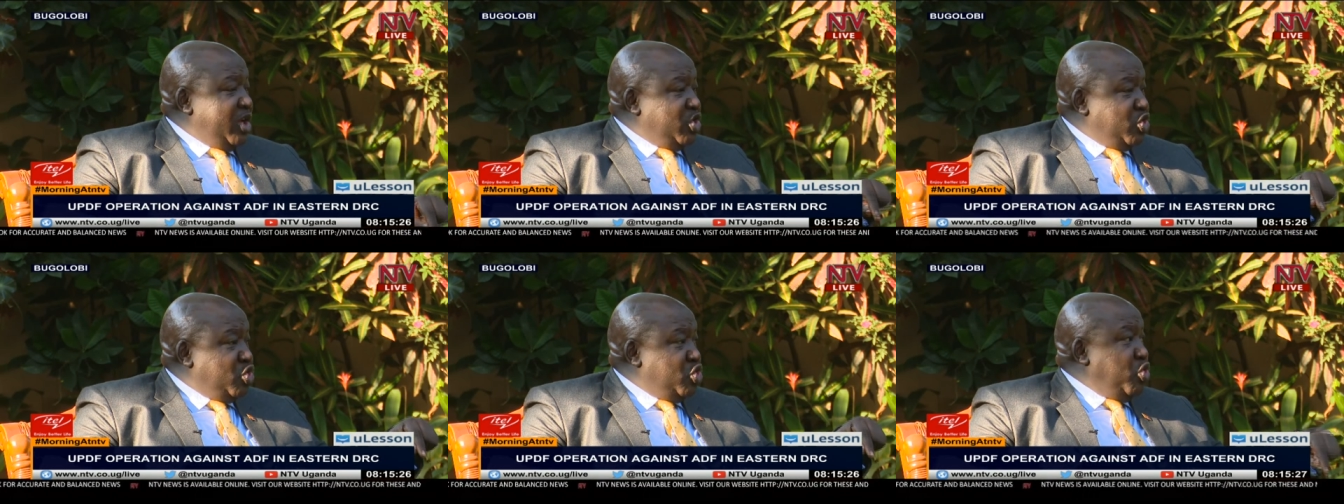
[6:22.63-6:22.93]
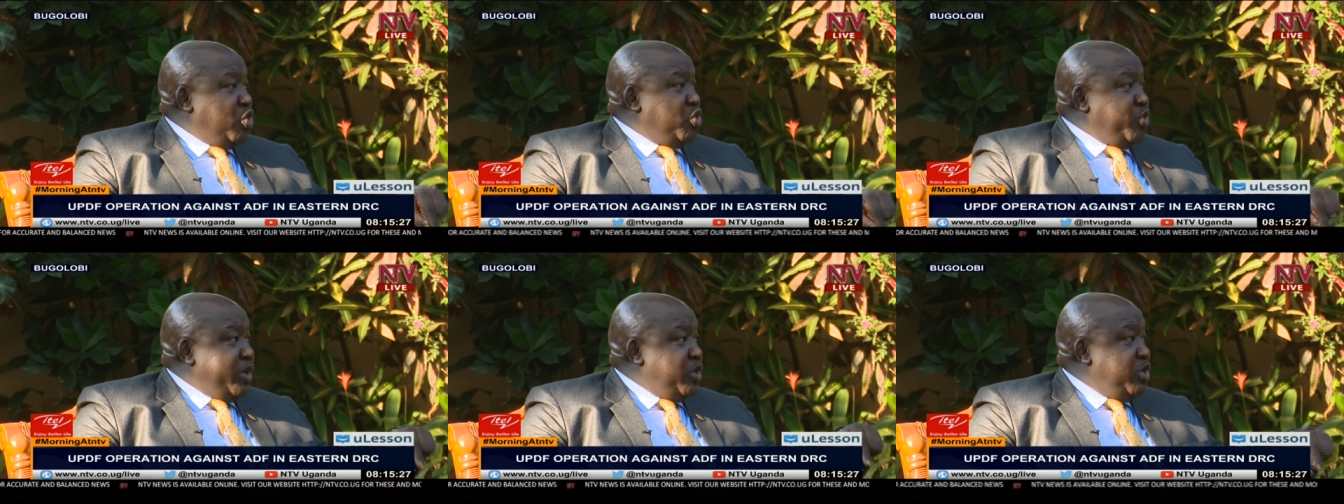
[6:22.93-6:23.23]
to
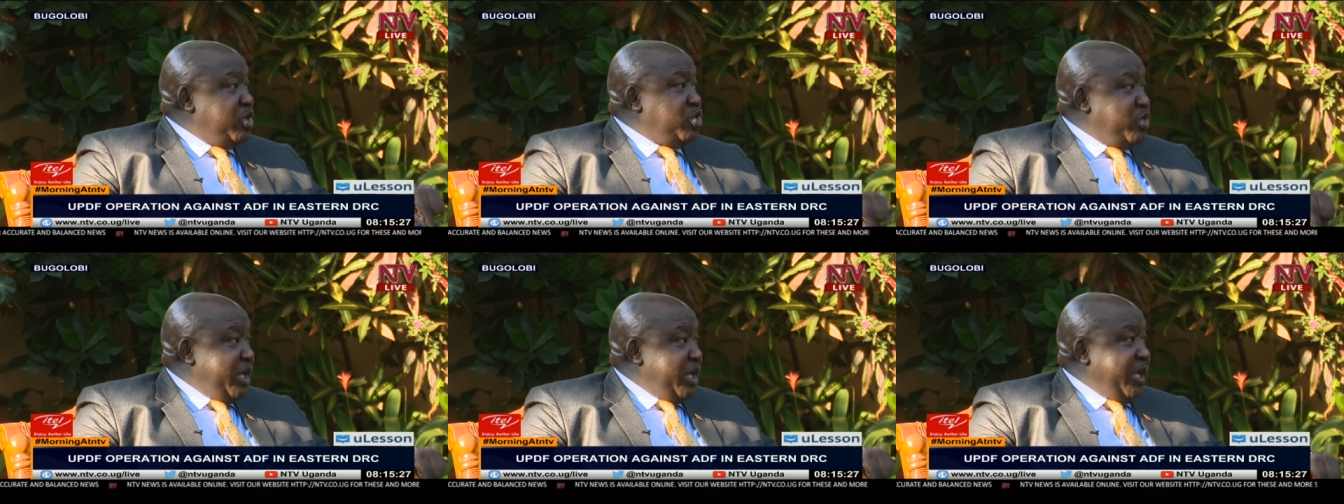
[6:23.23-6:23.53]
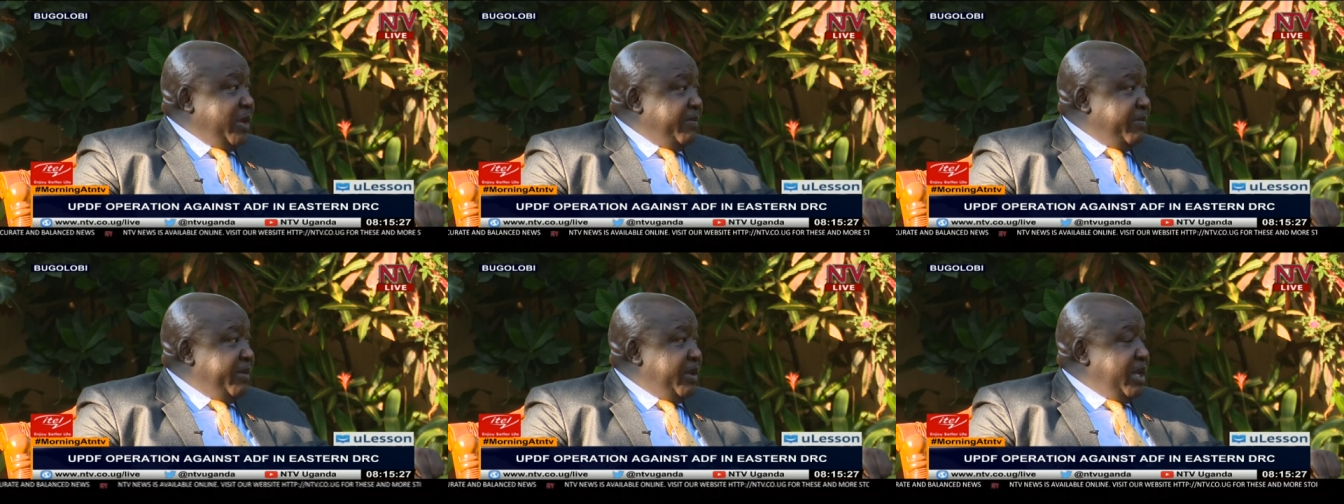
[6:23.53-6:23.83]
do what we're doing
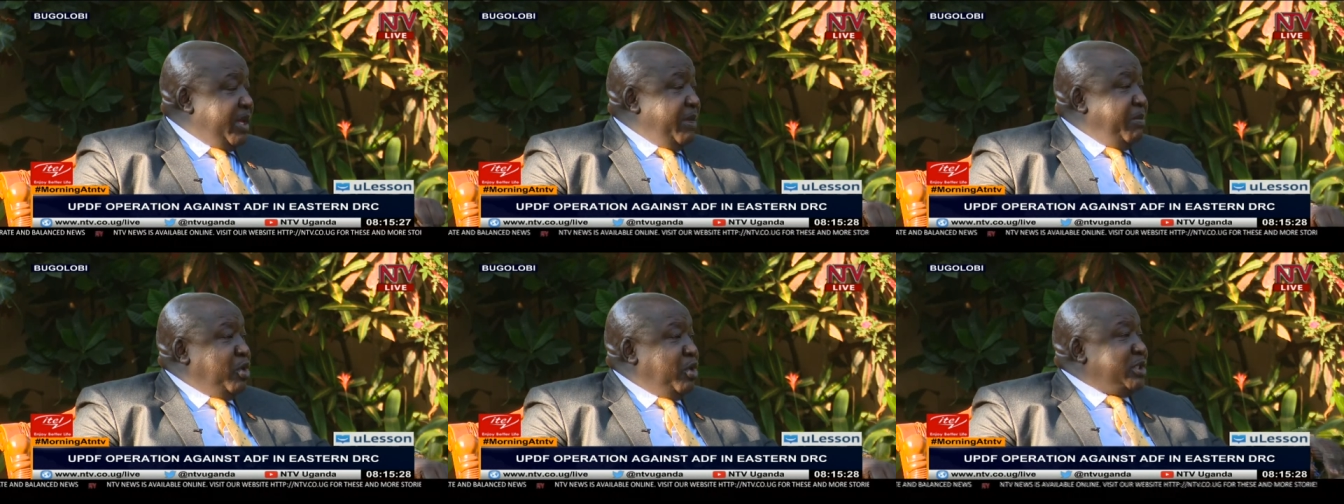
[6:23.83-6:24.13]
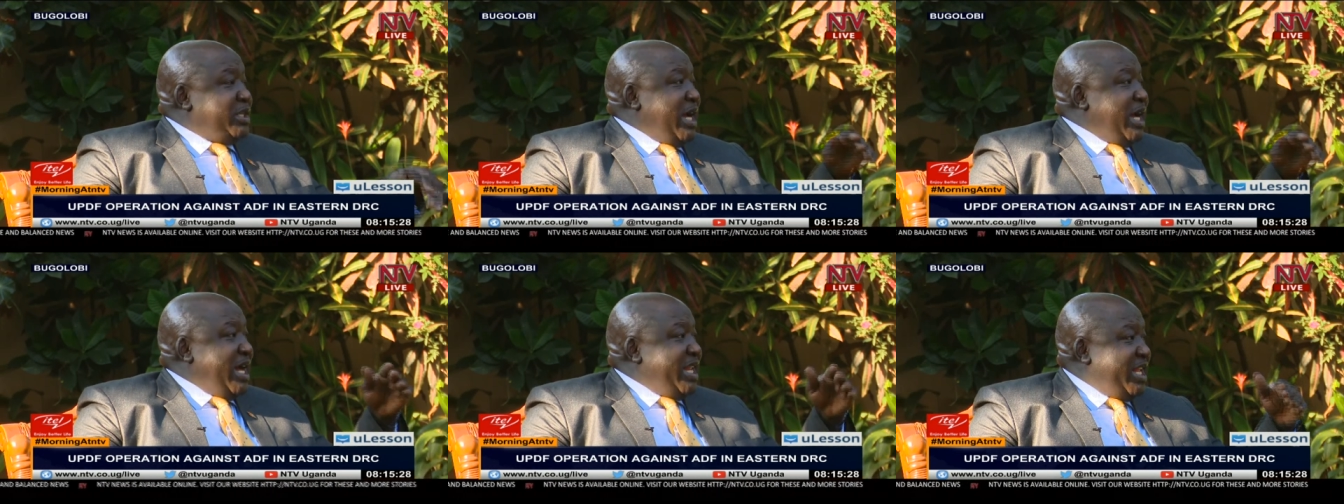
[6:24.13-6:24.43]
today.
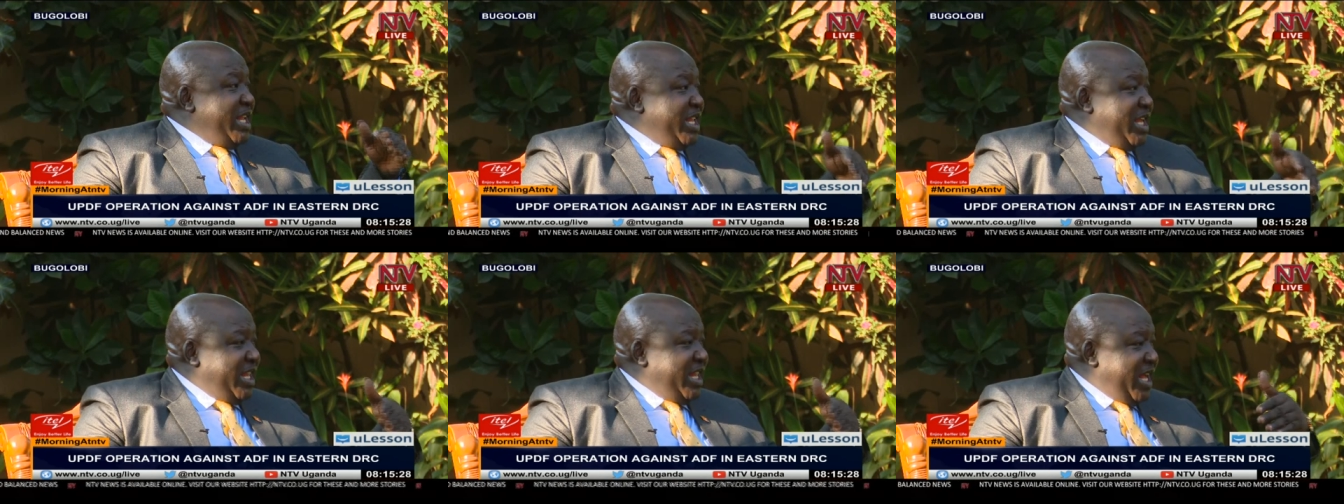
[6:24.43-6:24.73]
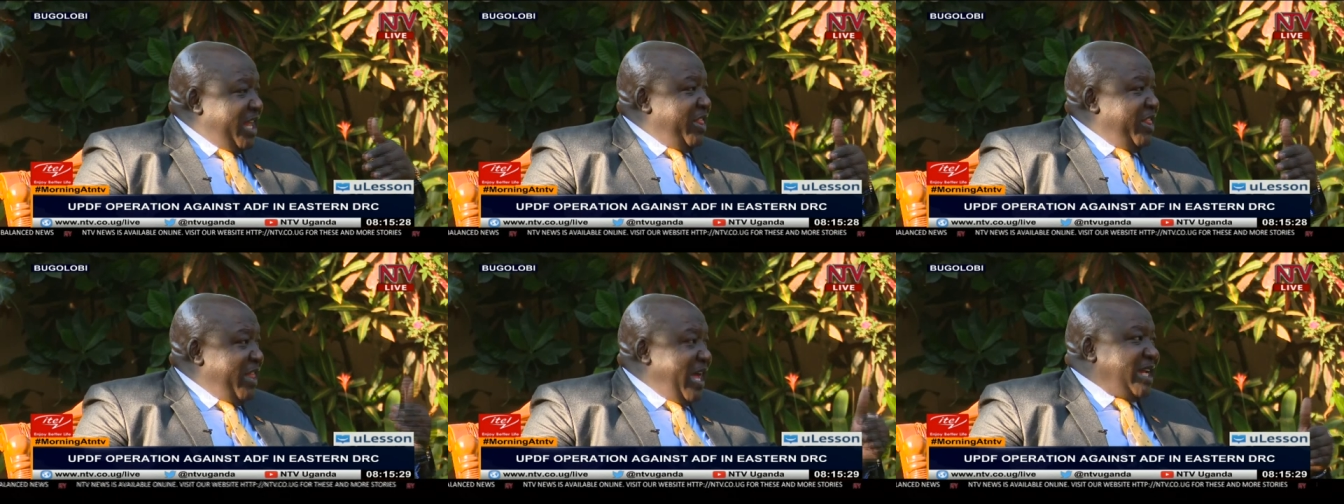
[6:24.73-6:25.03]
Because hadn't they
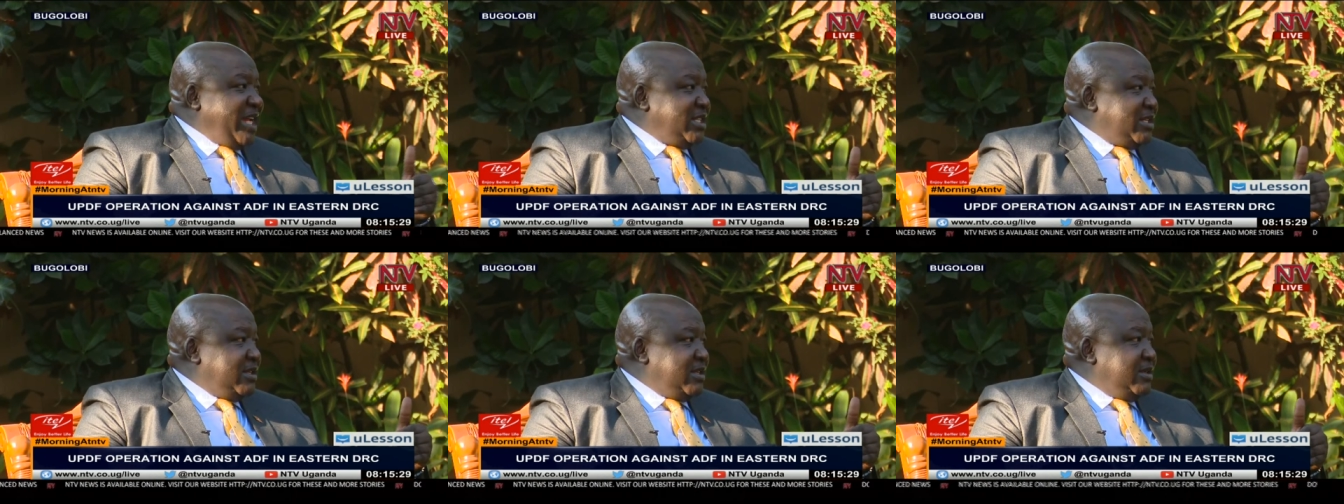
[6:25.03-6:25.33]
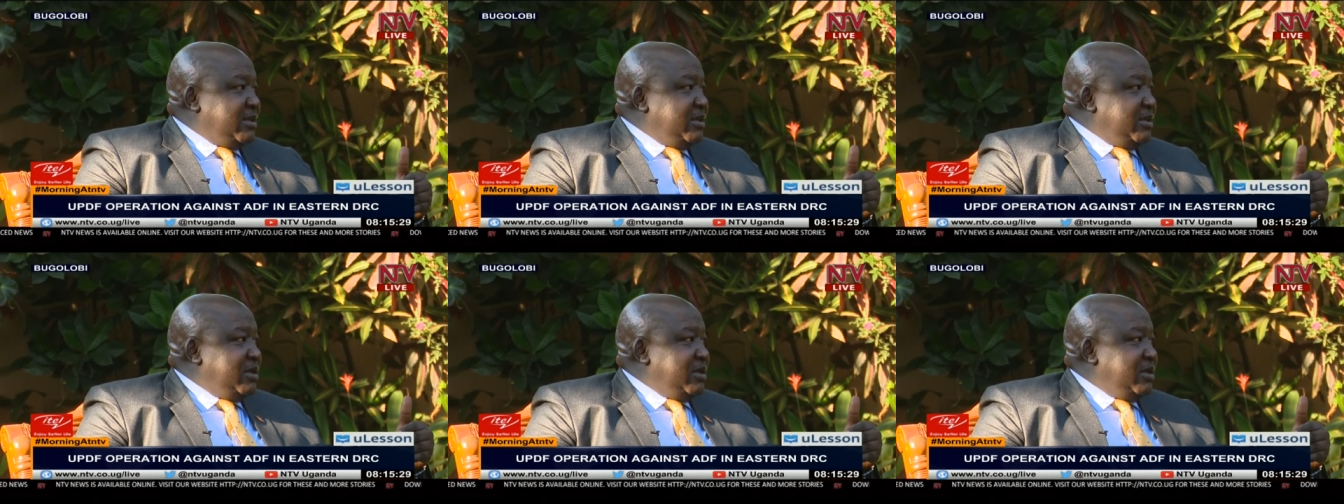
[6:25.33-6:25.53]
done that,